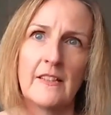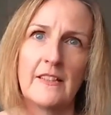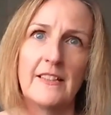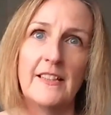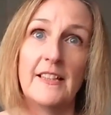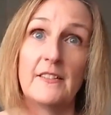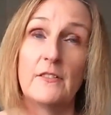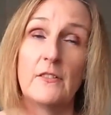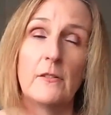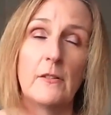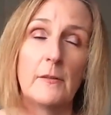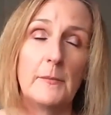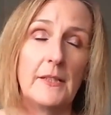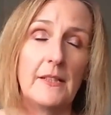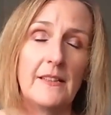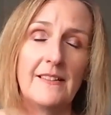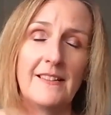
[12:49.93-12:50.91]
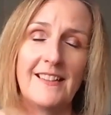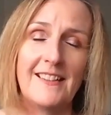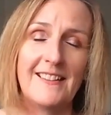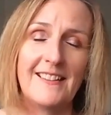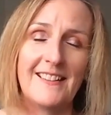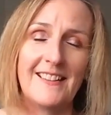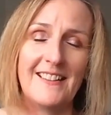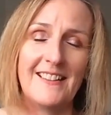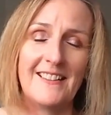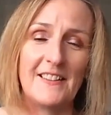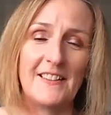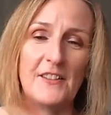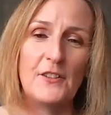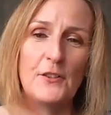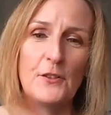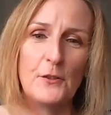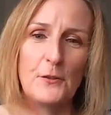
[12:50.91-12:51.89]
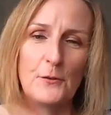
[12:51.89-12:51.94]
Yeah, no, I mean, it's a
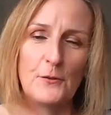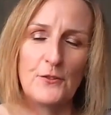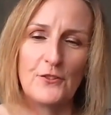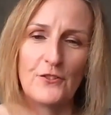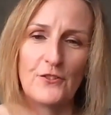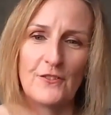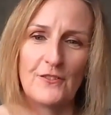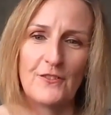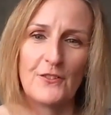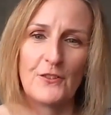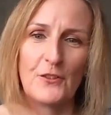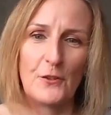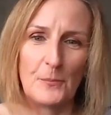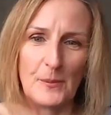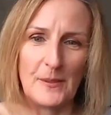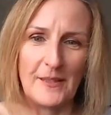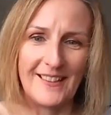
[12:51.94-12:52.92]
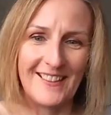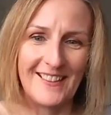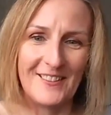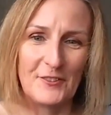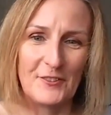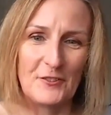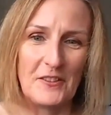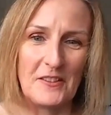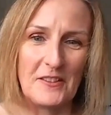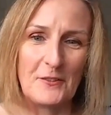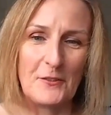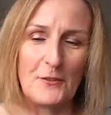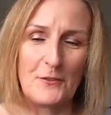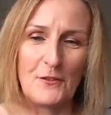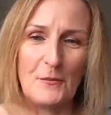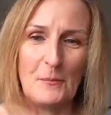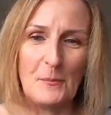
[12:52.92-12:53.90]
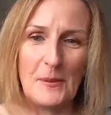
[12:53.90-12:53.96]
huge topic. I'll try and sort
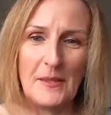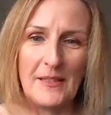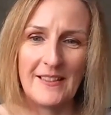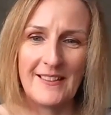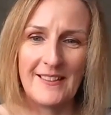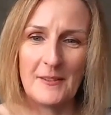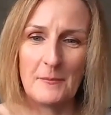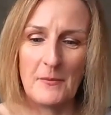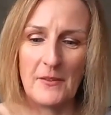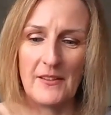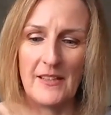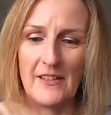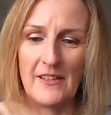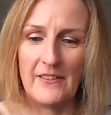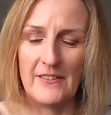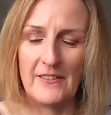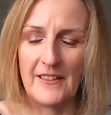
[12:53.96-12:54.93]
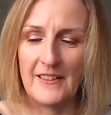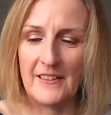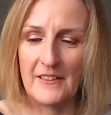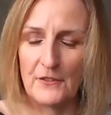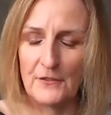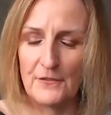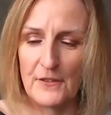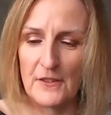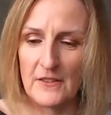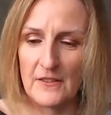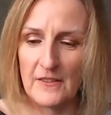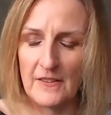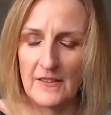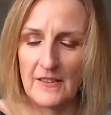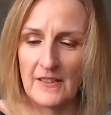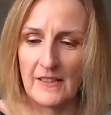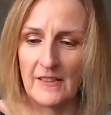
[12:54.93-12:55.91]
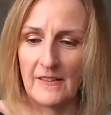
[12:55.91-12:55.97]
of unpick some of the areas. I think the first
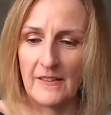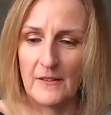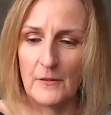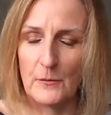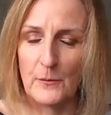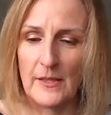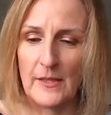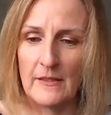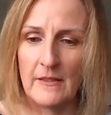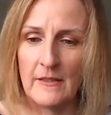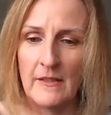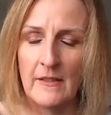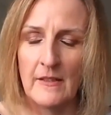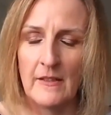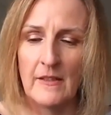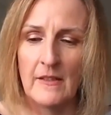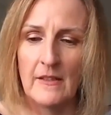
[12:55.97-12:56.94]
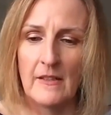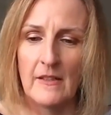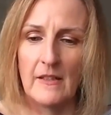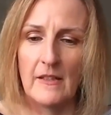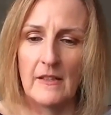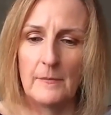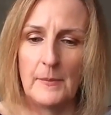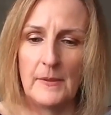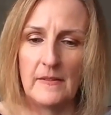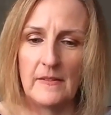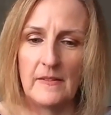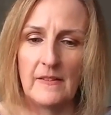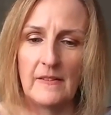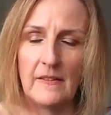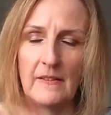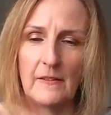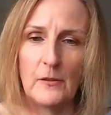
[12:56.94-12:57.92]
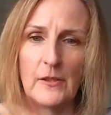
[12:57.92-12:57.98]
thing is that when a
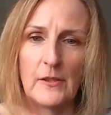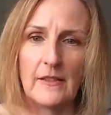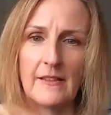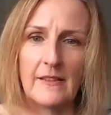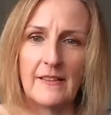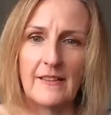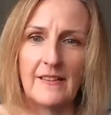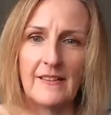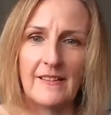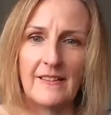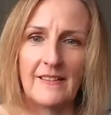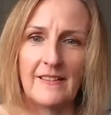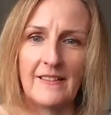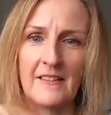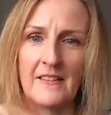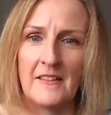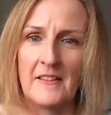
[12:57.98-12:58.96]
business is looking at its